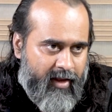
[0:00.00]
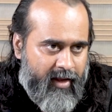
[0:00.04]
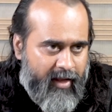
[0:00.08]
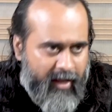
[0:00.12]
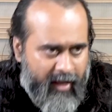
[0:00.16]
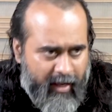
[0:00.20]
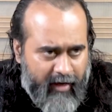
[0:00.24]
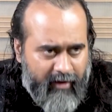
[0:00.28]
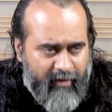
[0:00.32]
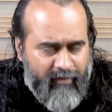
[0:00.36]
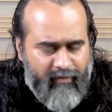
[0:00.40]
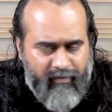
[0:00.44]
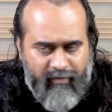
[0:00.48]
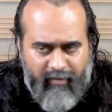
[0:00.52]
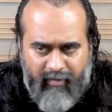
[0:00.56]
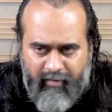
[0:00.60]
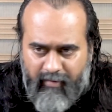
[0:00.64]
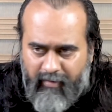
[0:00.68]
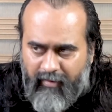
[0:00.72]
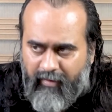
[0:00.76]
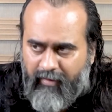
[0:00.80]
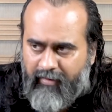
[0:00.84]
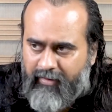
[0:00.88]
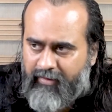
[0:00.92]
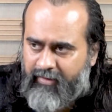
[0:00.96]
In
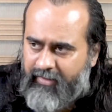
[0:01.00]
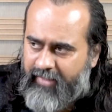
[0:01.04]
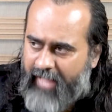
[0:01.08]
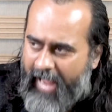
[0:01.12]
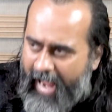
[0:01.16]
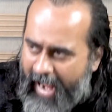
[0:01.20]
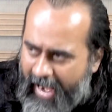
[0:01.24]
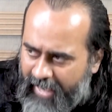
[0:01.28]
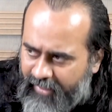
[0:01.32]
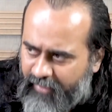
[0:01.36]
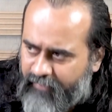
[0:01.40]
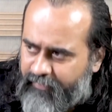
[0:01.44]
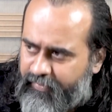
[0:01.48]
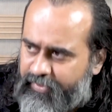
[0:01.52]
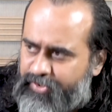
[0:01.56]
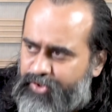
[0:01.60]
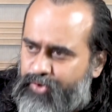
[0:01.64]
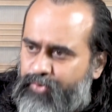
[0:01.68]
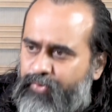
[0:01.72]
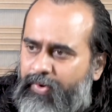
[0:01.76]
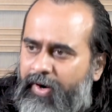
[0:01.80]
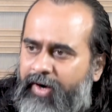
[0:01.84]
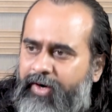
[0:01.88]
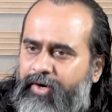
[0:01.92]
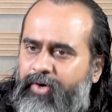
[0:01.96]
that which
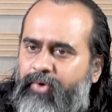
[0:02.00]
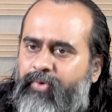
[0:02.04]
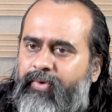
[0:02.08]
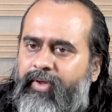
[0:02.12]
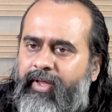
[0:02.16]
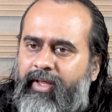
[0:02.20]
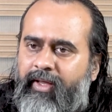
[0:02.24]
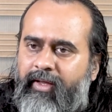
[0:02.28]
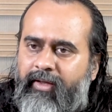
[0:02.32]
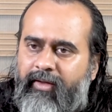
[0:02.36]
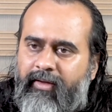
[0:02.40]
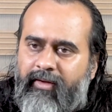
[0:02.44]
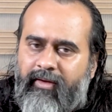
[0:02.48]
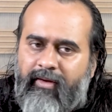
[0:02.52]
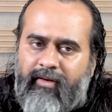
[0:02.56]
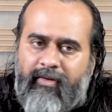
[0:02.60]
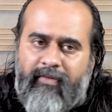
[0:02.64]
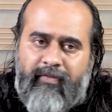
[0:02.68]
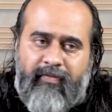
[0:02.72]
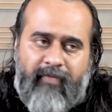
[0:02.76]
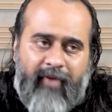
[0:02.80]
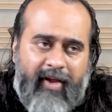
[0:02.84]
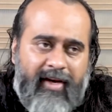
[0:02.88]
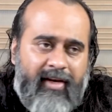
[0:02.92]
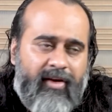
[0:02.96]
you are doing,
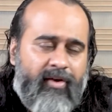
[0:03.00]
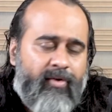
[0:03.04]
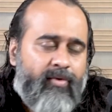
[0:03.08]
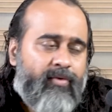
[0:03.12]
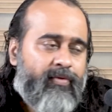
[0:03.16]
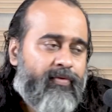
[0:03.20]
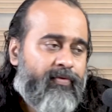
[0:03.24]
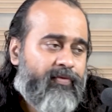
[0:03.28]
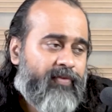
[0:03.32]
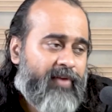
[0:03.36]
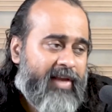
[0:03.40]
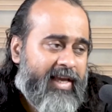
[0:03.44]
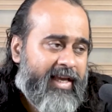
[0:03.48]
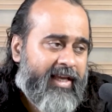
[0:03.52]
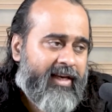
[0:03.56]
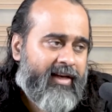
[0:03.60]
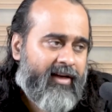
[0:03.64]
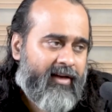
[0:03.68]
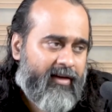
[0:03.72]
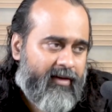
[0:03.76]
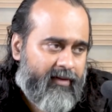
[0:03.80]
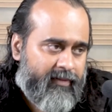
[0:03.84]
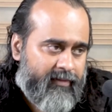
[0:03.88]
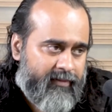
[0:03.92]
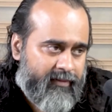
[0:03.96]
when you
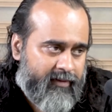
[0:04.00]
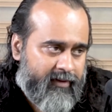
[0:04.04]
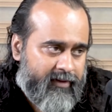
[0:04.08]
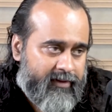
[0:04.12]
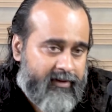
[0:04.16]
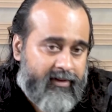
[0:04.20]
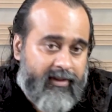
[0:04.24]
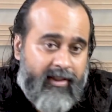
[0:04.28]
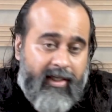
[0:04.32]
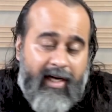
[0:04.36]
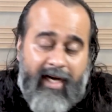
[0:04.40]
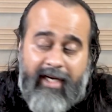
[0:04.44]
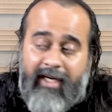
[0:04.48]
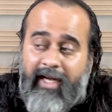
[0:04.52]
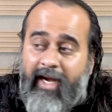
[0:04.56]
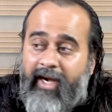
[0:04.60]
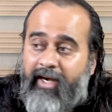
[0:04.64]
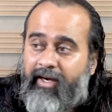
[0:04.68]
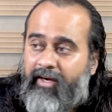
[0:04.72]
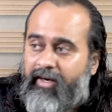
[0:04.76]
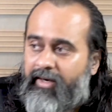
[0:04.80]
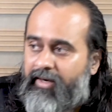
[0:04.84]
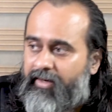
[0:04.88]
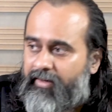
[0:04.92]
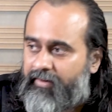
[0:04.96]
feel
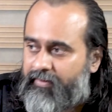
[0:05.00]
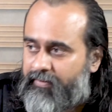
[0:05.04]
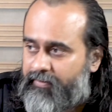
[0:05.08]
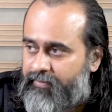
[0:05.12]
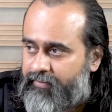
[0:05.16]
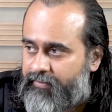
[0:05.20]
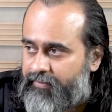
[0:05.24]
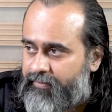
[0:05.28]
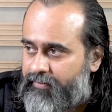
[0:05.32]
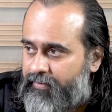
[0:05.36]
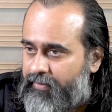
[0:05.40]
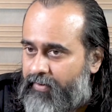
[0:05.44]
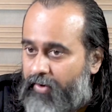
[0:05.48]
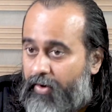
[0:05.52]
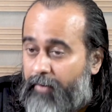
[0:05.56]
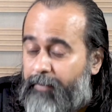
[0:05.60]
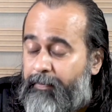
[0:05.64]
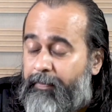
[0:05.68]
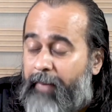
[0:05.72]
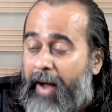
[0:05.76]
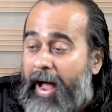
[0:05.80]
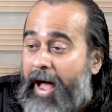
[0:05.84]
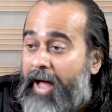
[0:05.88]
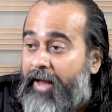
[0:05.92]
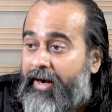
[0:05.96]
threatened or
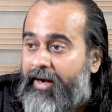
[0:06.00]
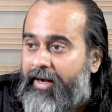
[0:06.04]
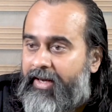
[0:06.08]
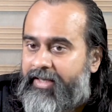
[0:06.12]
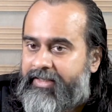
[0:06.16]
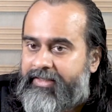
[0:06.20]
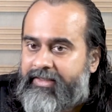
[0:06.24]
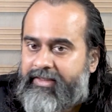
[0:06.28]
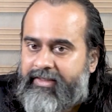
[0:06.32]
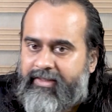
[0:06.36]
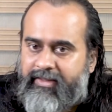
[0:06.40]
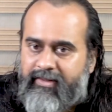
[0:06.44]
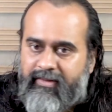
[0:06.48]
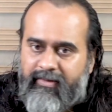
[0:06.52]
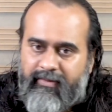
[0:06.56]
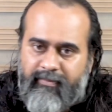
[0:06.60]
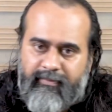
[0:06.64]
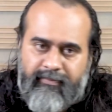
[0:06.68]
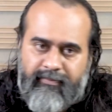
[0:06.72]
powerless